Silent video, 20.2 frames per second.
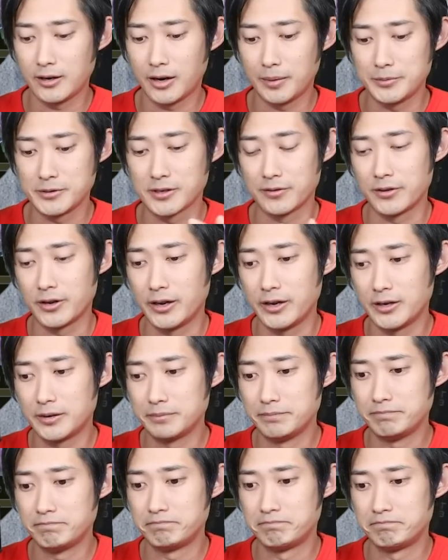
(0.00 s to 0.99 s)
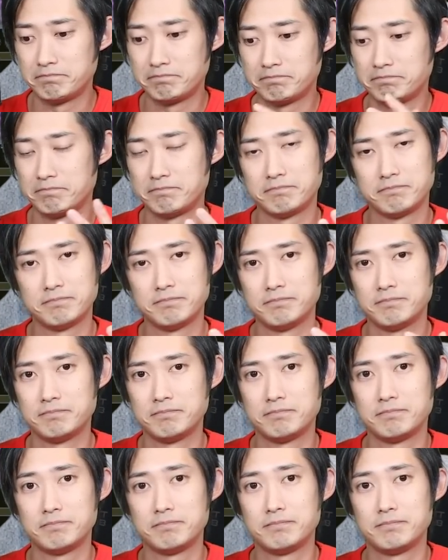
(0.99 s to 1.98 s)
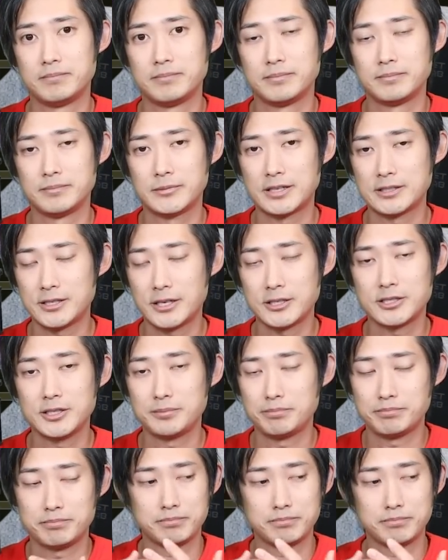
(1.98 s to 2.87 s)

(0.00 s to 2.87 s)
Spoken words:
copies of the item, that's actually